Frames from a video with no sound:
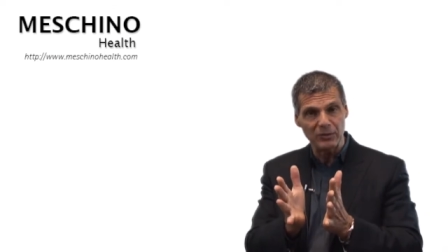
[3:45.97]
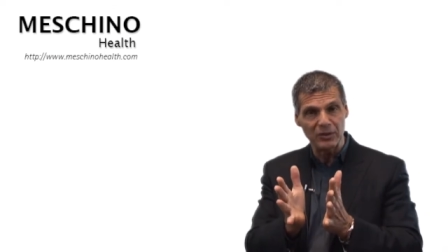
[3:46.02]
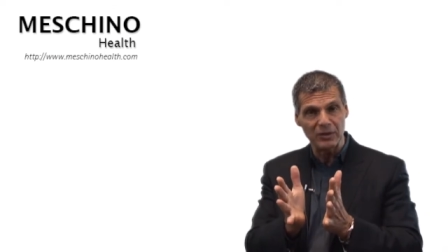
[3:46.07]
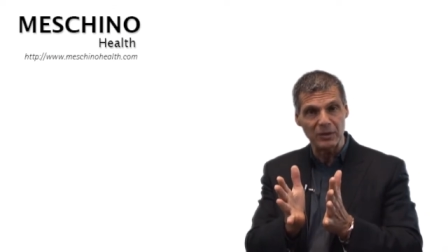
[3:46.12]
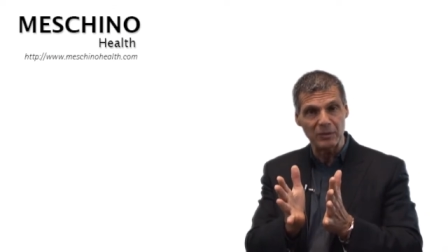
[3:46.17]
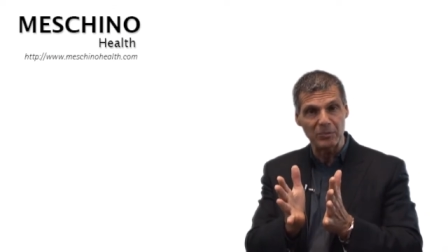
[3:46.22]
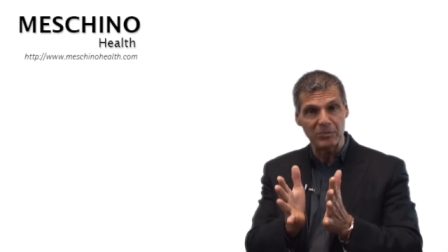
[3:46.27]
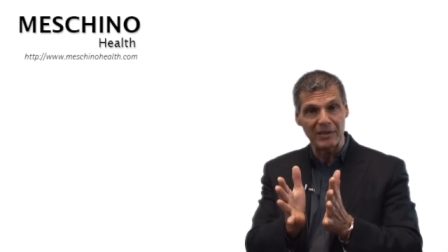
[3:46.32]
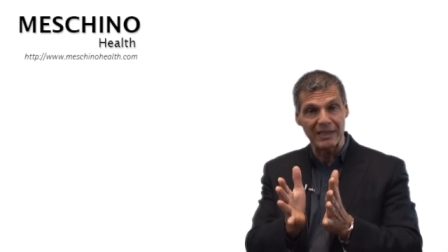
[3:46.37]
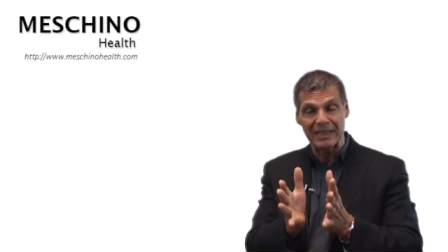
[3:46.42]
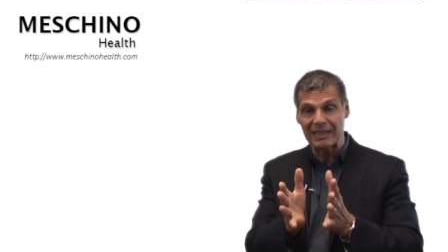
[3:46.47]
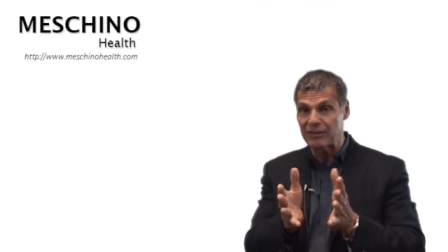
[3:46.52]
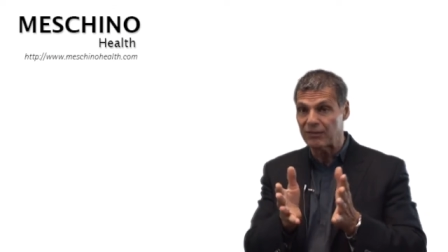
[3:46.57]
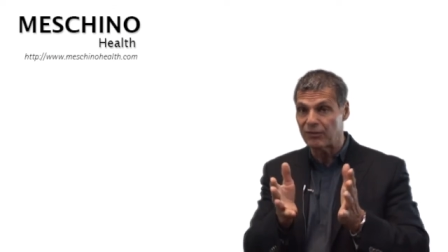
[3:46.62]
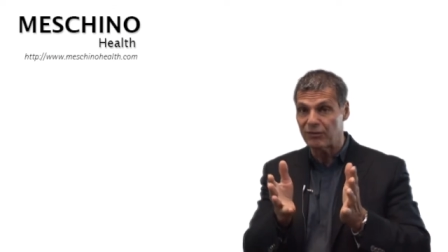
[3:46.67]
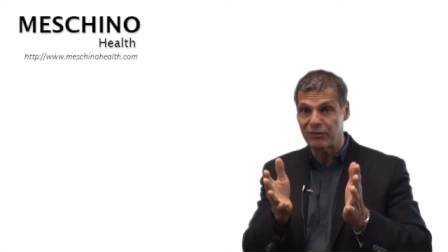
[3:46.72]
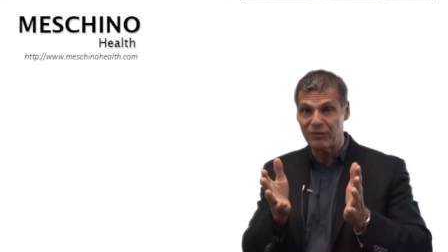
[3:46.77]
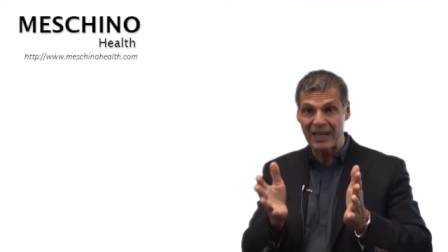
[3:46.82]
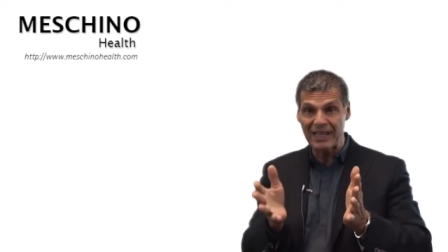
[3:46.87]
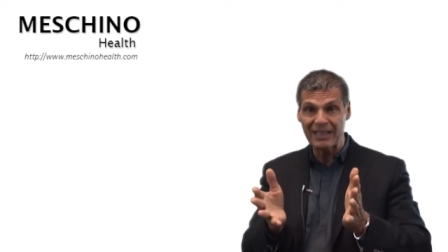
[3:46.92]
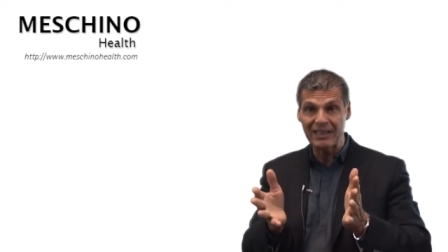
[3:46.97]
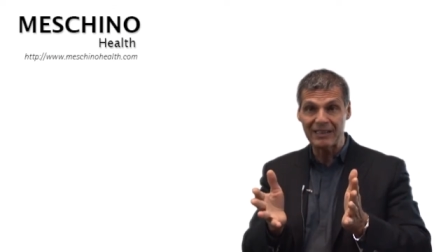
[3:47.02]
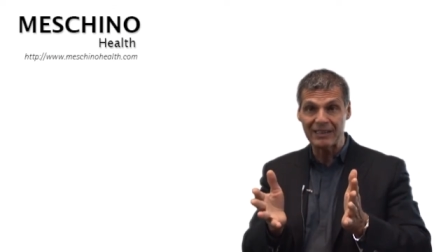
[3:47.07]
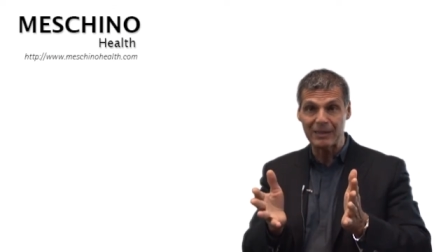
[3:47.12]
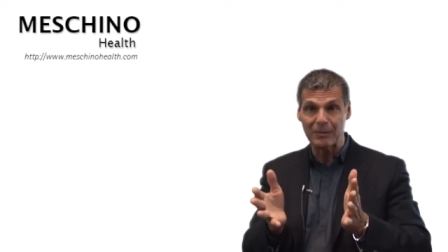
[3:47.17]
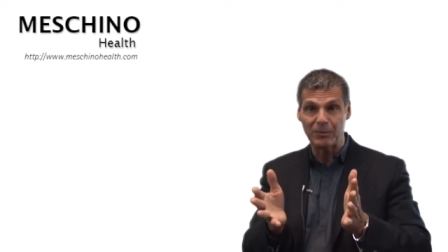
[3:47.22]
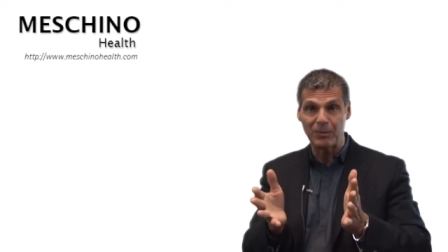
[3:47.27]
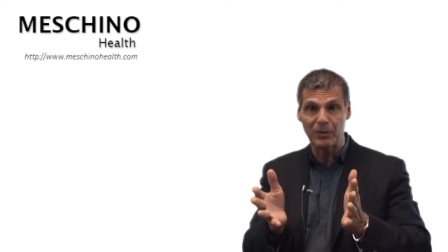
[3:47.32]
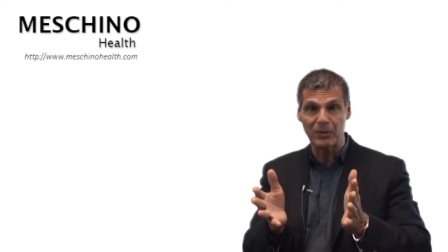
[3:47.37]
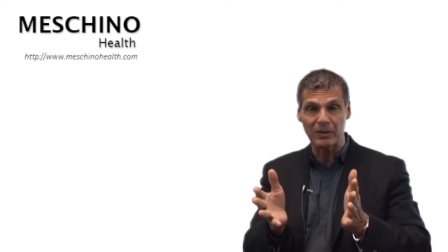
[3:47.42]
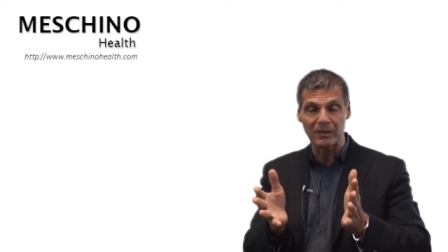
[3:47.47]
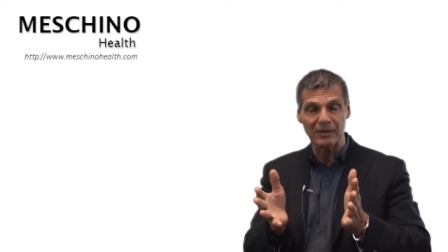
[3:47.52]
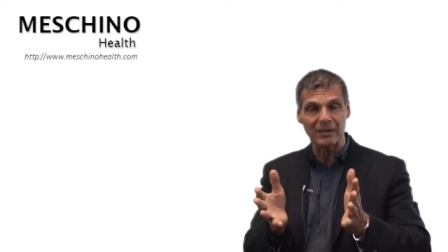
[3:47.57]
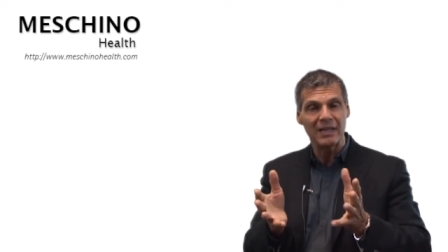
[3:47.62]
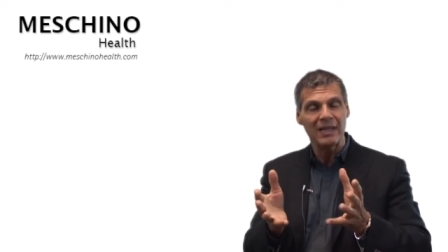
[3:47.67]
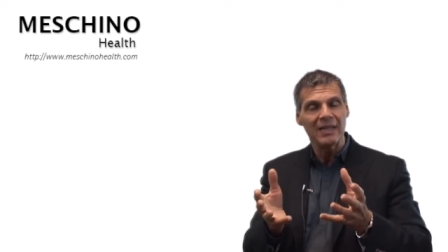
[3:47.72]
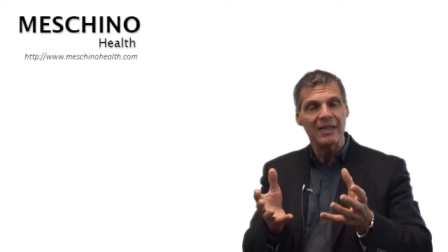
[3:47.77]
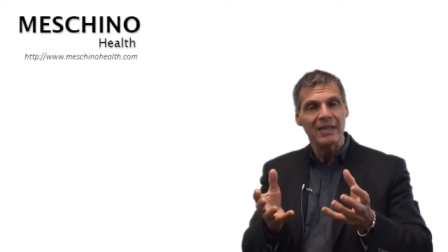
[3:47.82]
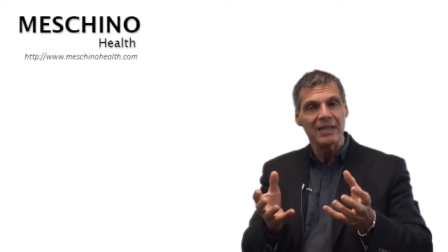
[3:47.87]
to the brain, vitally important.